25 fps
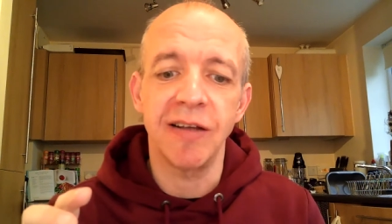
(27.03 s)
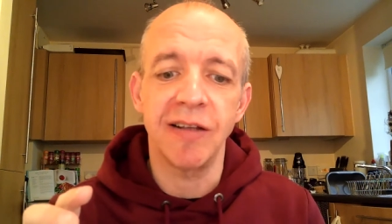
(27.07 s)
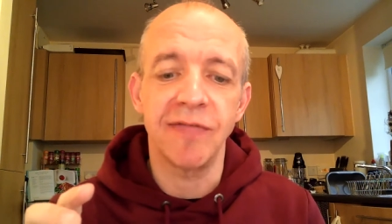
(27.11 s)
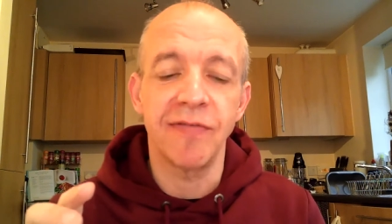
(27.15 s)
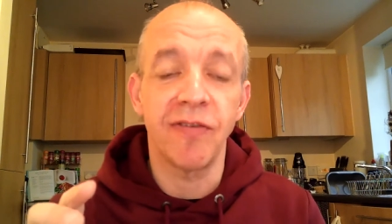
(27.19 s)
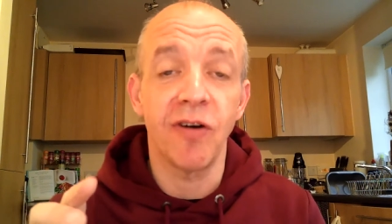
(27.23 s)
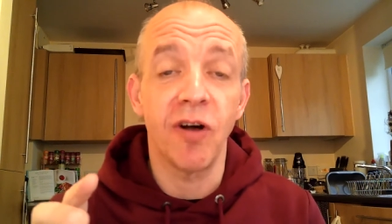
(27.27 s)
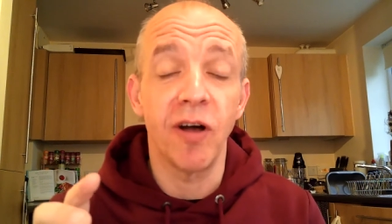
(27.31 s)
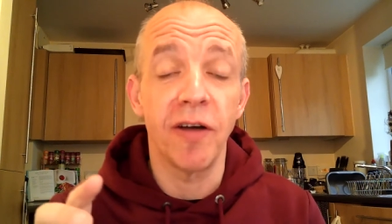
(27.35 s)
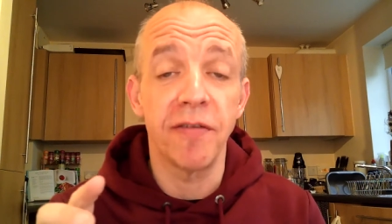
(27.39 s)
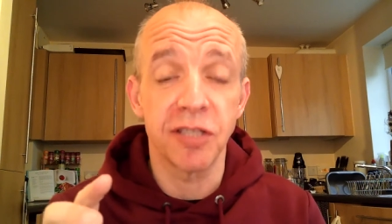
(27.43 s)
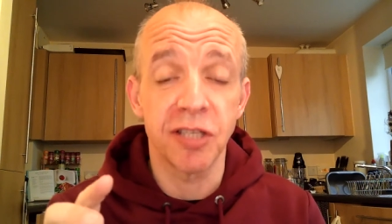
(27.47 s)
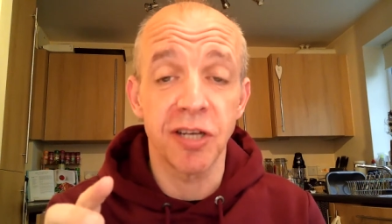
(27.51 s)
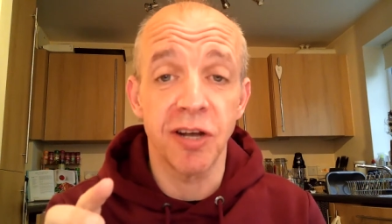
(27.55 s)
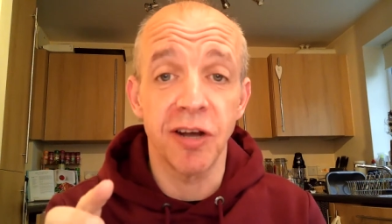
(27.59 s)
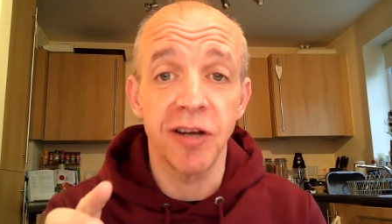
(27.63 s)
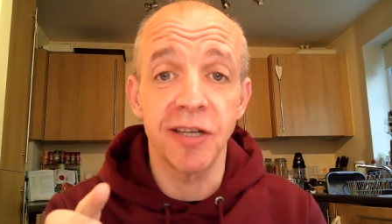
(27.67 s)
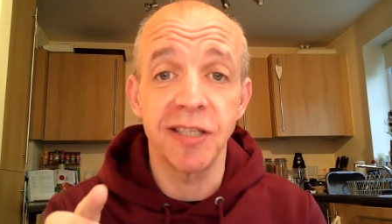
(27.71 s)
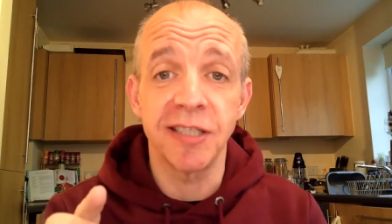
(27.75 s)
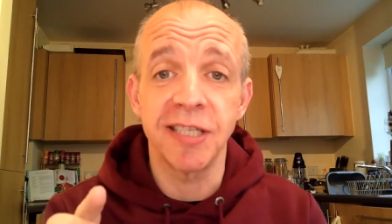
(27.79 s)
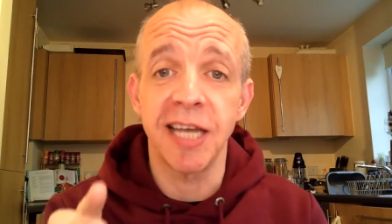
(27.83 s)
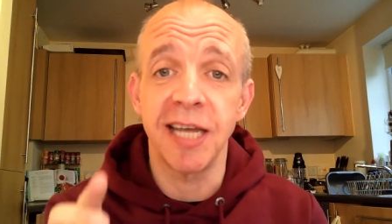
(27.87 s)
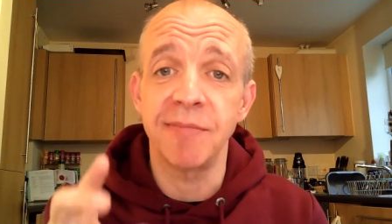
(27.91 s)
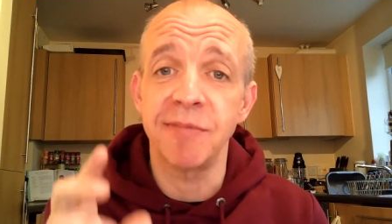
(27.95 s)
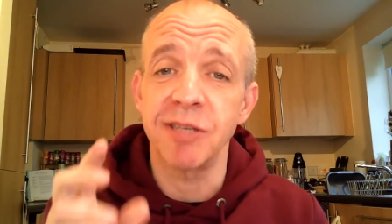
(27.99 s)

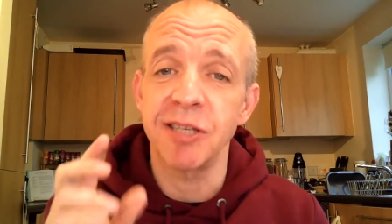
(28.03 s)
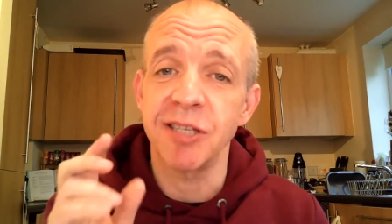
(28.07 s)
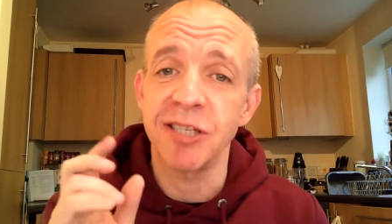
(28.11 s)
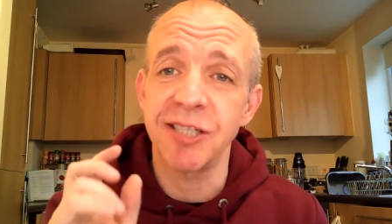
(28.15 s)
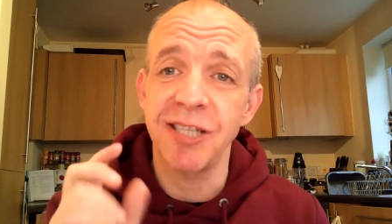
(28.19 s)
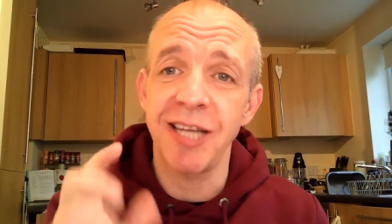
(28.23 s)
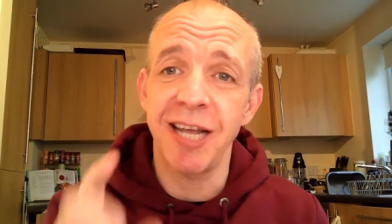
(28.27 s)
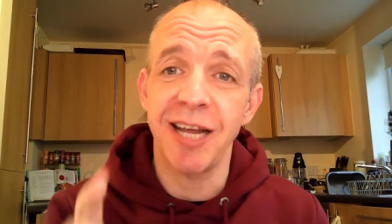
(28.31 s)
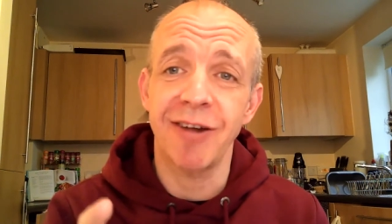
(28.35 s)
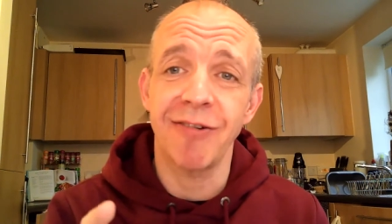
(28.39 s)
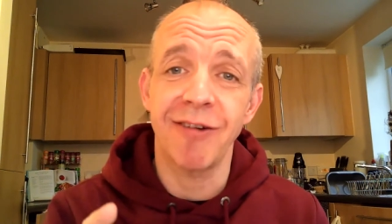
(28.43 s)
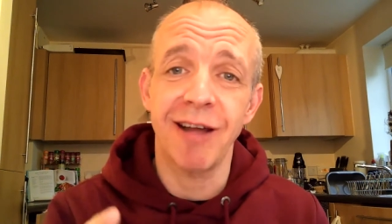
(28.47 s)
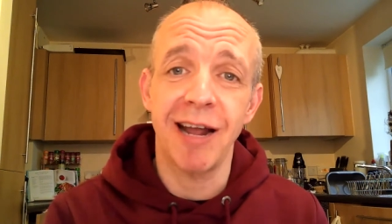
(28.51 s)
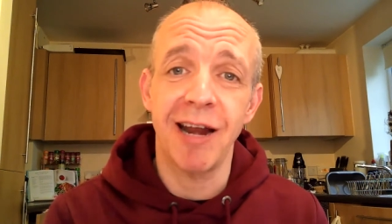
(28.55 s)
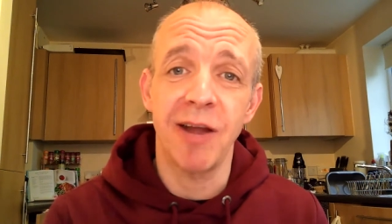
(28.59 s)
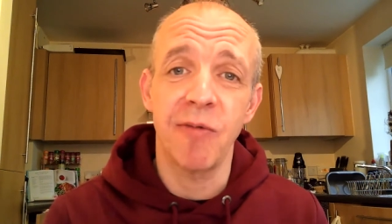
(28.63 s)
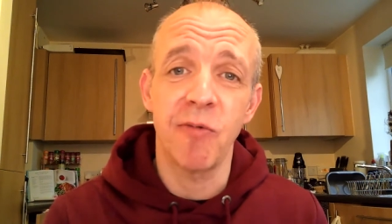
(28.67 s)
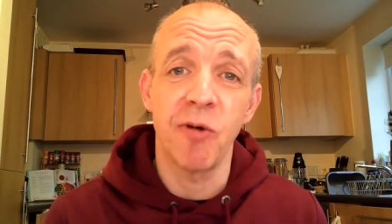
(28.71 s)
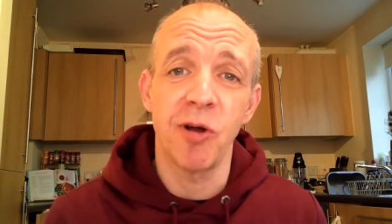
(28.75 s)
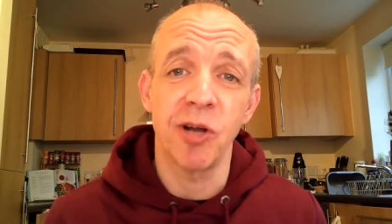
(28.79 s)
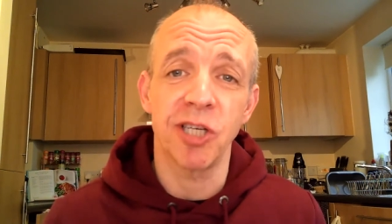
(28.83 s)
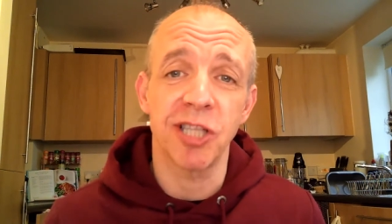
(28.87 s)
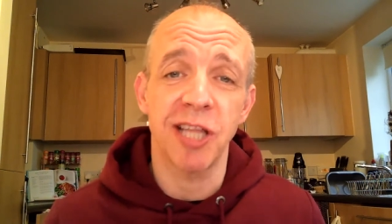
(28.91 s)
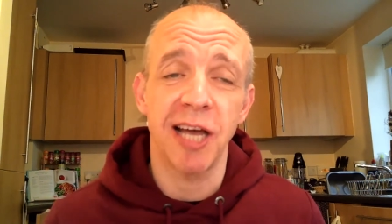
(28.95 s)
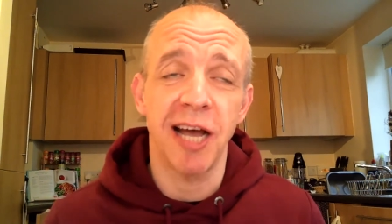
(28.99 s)
five team. So stick around and
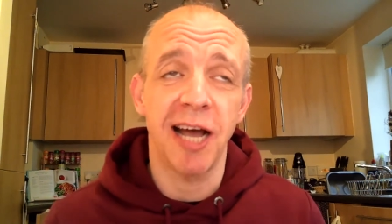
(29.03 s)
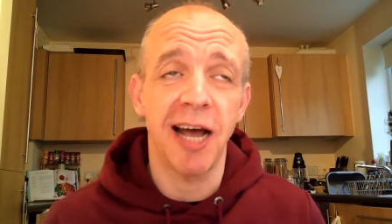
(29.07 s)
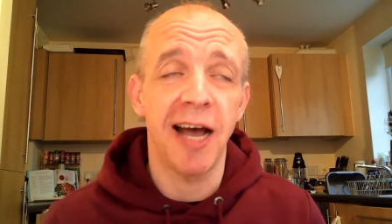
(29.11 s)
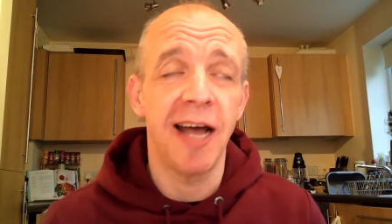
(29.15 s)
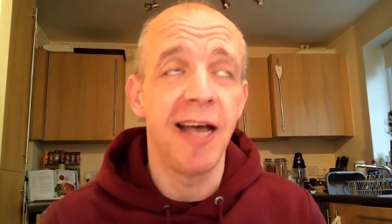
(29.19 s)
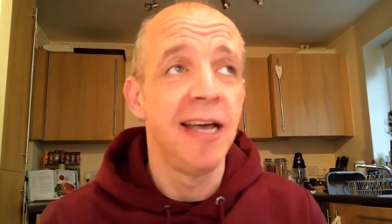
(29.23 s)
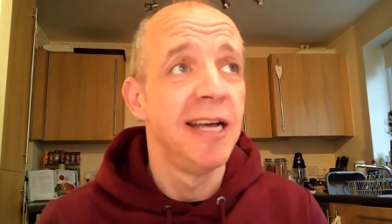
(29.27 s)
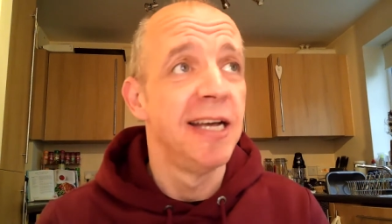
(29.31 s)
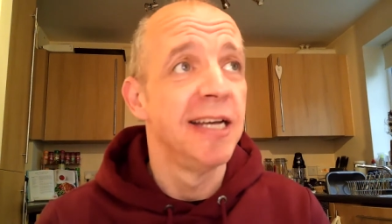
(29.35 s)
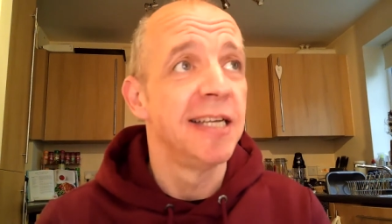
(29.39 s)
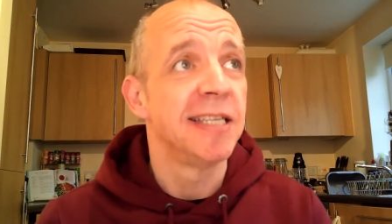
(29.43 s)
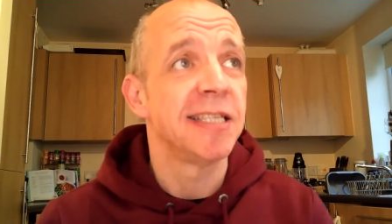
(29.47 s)
watch that.